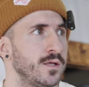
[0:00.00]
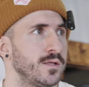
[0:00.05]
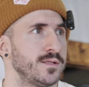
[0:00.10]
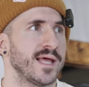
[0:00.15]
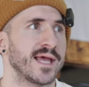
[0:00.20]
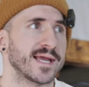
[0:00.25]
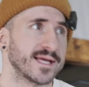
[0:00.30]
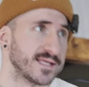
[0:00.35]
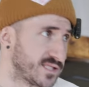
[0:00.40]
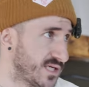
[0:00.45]

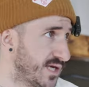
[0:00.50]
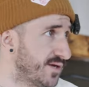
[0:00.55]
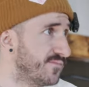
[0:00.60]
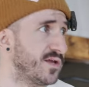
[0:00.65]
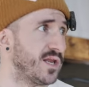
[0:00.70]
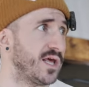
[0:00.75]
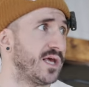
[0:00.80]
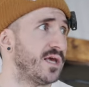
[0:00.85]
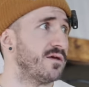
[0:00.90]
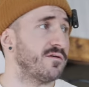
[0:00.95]

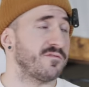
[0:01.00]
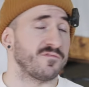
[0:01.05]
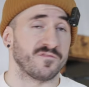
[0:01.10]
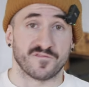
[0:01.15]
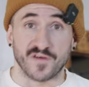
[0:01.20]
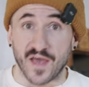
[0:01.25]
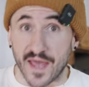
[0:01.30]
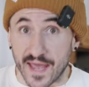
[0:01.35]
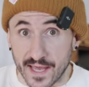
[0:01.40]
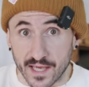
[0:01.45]
Negativity,
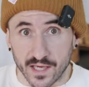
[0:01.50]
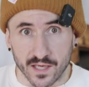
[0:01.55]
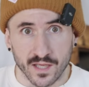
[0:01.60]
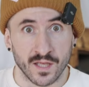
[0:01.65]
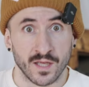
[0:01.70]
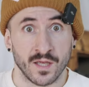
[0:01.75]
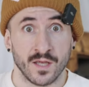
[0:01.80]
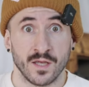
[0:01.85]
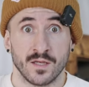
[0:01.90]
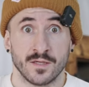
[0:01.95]
fake,
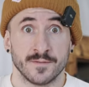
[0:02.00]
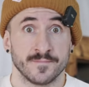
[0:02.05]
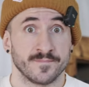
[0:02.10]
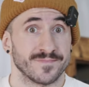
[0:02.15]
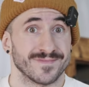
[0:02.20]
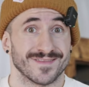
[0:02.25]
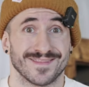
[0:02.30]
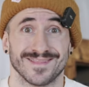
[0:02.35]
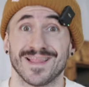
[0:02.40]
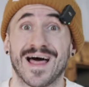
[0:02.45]

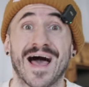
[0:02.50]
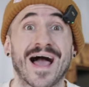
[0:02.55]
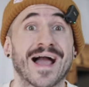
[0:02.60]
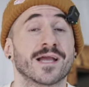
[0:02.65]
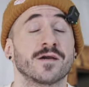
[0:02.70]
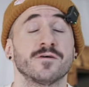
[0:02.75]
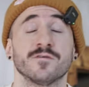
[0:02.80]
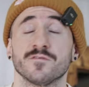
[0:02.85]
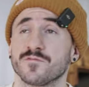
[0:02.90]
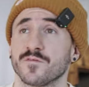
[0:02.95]

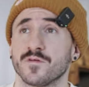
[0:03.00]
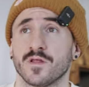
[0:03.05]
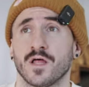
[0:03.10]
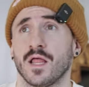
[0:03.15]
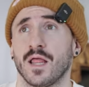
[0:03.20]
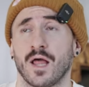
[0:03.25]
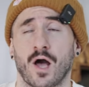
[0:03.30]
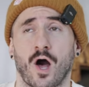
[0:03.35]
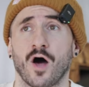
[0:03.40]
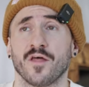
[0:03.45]
lack of
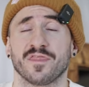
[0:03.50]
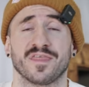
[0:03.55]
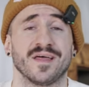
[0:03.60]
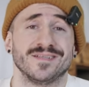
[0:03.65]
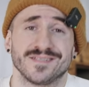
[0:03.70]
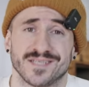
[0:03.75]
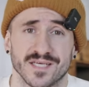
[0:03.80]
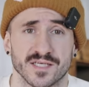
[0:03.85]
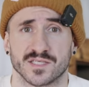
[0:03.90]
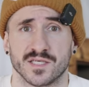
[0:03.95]

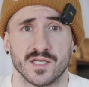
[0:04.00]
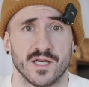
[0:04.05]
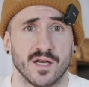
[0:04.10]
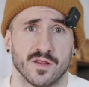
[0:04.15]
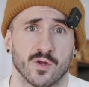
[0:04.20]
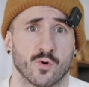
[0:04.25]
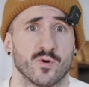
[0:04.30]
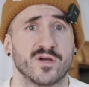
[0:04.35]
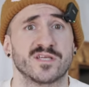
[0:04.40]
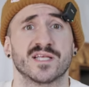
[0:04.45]
authenticity.
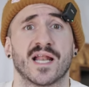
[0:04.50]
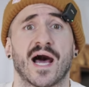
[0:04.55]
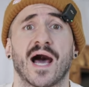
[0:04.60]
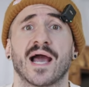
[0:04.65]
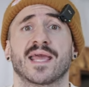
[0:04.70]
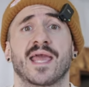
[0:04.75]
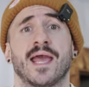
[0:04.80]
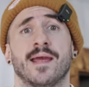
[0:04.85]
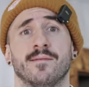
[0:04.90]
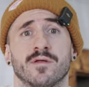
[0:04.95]
The reason I
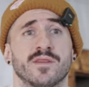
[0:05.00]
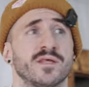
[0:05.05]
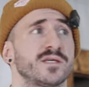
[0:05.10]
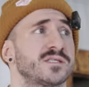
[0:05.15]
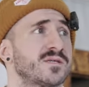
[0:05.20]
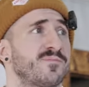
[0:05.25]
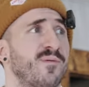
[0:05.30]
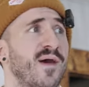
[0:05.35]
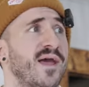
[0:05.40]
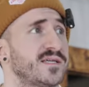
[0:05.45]
came to this
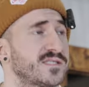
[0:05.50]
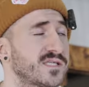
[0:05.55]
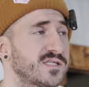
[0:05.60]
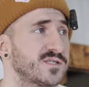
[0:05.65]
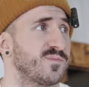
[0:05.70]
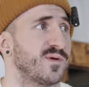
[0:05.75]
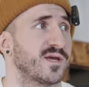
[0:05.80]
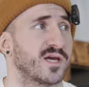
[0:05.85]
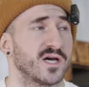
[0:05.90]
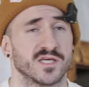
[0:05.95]
space is
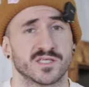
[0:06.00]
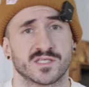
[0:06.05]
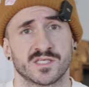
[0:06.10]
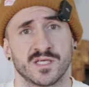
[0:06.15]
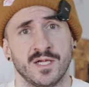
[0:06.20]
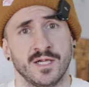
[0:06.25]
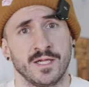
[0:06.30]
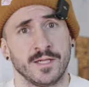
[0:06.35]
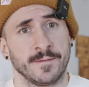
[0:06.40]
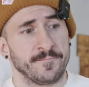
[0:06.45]
because
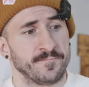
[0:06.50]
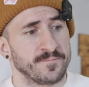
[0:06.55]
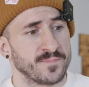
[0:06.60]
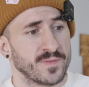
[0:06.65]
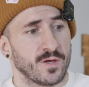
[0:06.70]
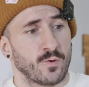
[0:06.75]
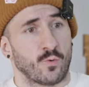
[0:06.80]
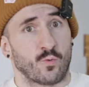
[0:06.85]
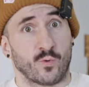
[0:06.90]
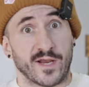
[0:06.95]

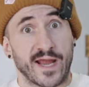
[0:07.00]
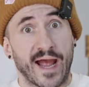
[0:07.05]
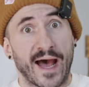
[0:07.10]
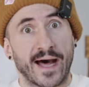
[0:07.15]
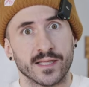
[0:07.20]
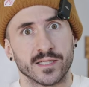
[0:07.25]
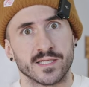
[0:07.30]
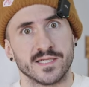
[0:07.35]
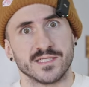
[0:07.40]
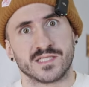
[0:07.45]

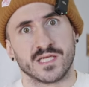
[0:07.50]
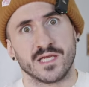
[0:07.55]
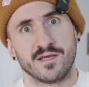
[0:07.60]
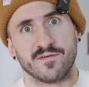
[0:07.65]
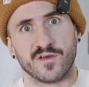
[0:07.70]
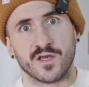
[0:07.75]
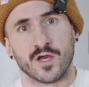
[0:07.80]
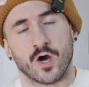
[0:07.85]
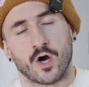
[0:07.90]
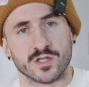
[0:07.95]
reality T
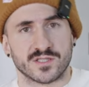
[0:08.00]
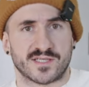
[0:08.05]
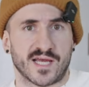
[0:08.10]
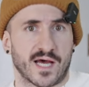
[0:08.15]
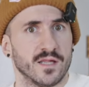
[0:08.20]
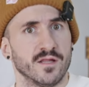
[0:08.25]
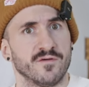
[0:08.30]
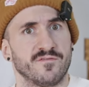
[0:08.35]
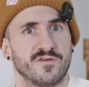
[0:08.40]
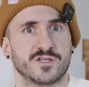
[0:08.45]
V on
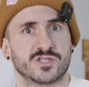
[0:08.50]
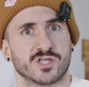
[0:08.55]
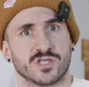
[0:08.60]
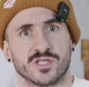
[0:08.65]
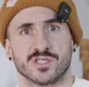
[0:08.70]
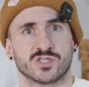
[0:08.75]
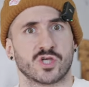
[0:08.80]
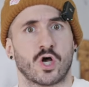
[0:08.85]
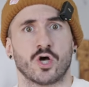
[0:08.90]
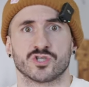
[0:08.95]
television
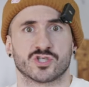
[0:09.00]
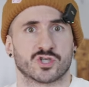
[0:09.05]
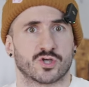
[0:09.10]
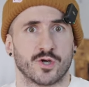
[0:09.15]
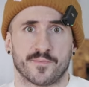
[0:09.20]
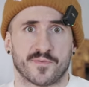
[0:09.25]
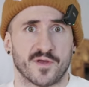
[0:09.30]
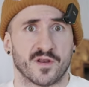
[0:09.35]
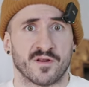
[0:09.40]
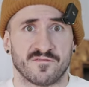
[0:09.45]
is all
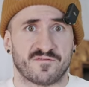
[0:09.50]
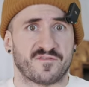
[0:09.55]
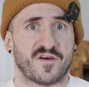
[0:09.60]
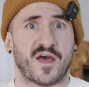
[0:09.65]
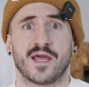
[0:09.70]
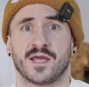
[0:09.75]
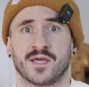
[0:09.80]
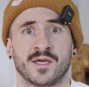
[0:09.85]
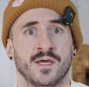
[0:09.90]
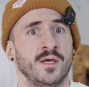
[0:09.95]
scripted and
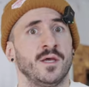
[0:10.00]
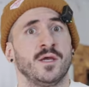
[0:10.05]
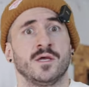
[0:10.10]
fake.